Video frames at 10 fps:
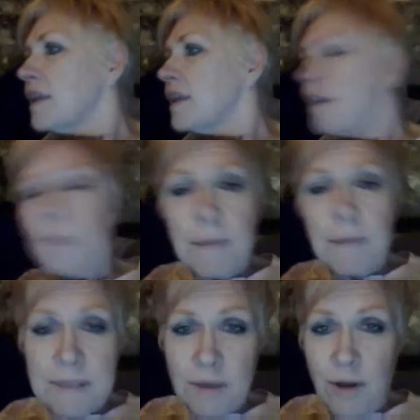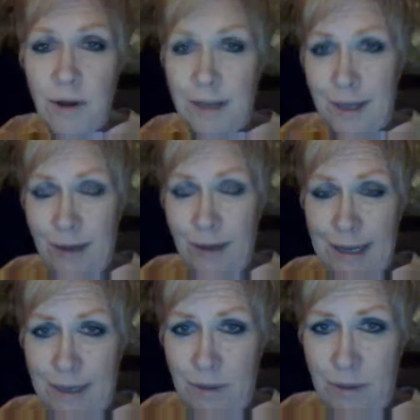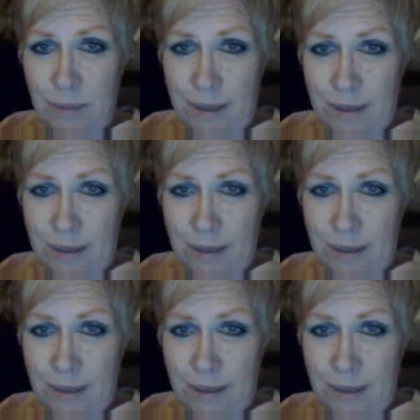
The puppies are all here laying on the bed.